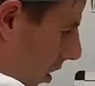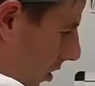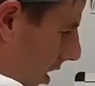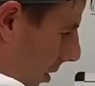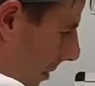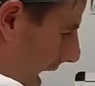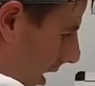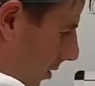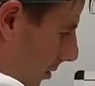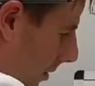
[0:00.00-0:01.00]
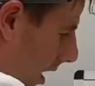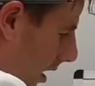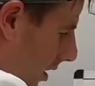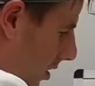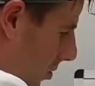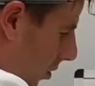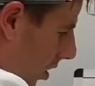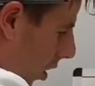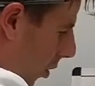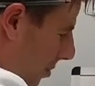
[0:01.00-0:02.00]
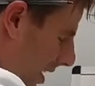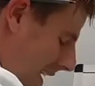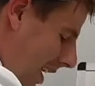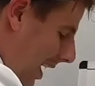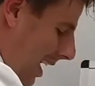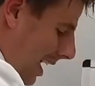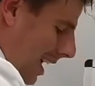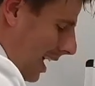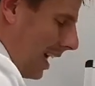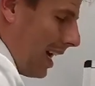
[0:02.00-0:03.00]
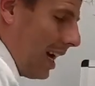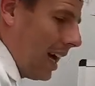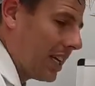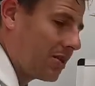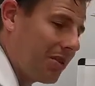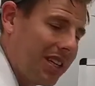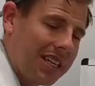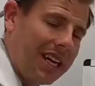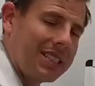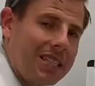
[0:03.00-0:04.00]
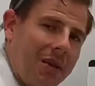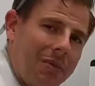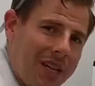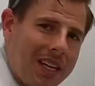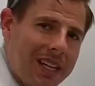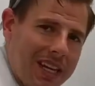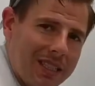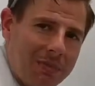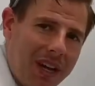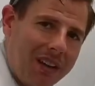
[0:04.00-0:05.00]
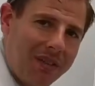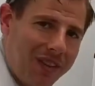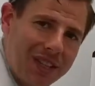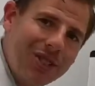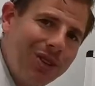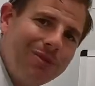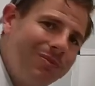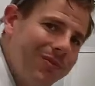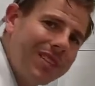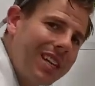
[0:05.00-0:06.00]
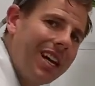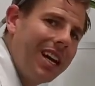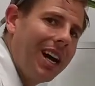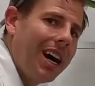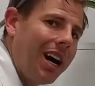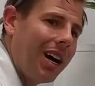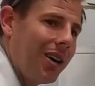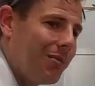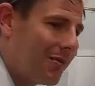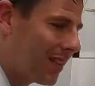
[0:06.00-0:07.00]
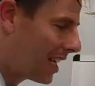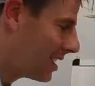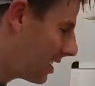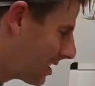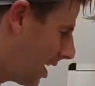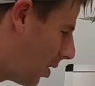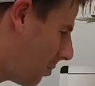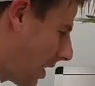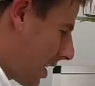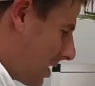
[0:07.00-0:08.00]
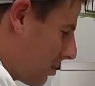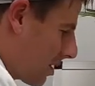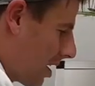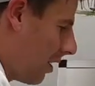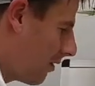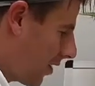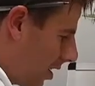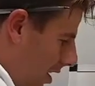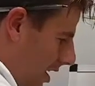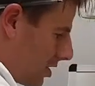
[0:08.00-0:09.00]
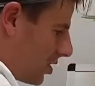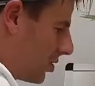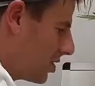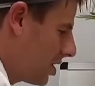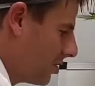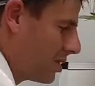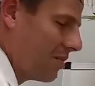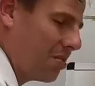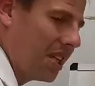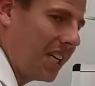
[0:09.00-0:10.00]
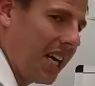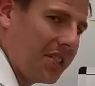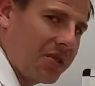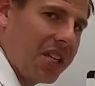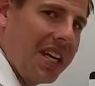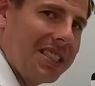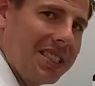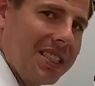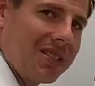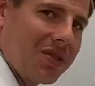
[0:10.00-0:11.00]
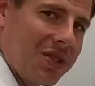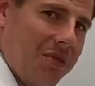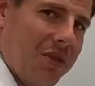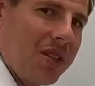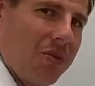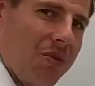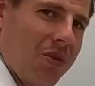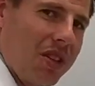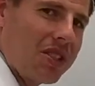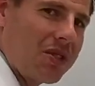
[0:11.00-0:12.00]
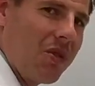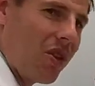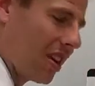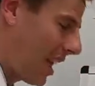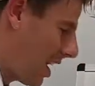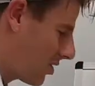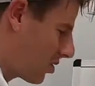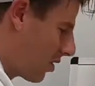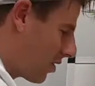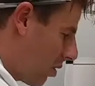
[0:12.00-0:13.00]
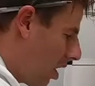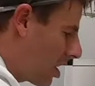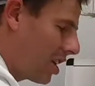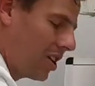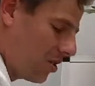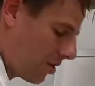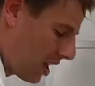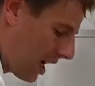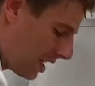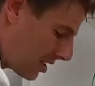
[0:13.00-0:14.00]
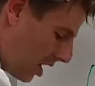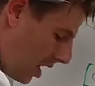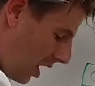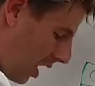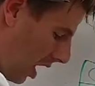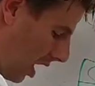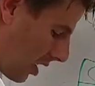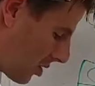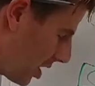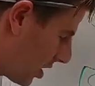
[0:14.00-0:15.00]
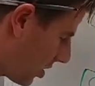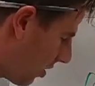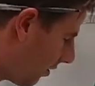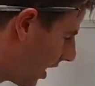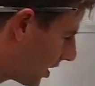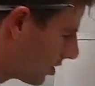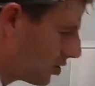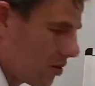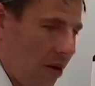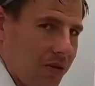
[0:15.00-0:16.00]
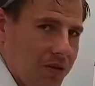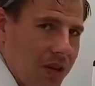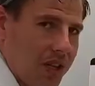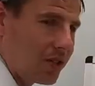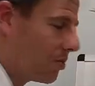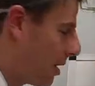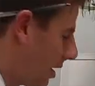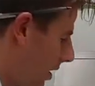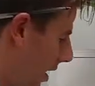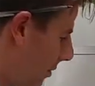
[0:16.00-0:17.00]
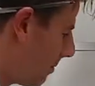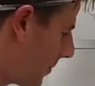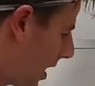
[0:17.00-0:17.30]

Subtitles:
all come out this one opening. It's really not something that is beneficial. It does help, I guess, with comfort. It's usually used in pediatric cases or somebody with really small canals. So if you are going to utilize a traditional vent, you do always want to do parallel.